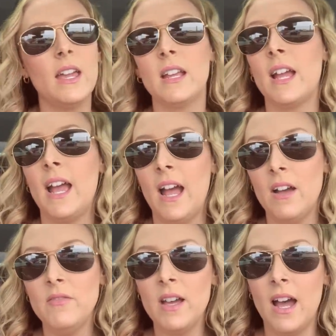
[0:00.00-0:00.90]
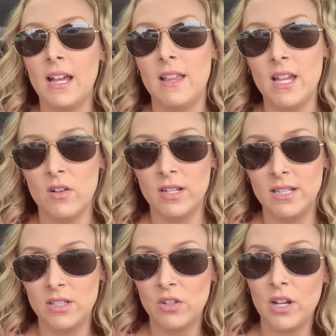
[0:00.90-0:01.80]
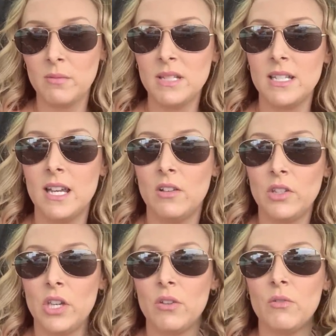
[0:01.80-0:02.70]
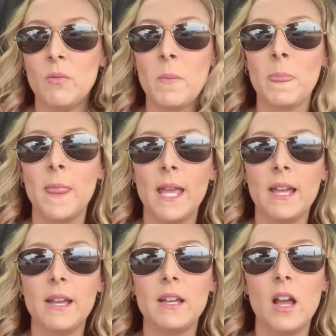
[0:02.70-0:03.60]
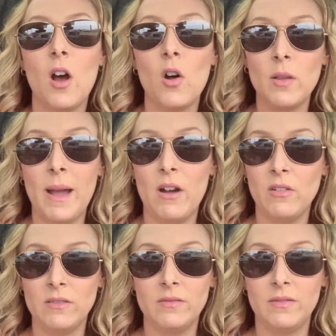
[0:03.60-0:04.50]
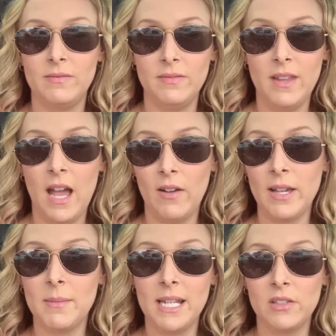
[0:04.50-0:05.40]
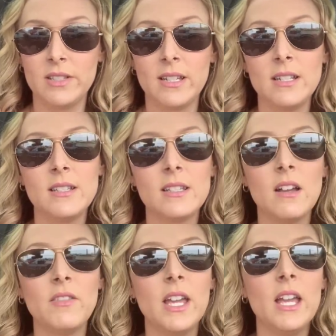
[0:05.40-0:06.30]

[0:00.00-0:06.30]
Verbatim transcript: And I have the highlight on Instagram to tell you all about how I get my nails done and stuff.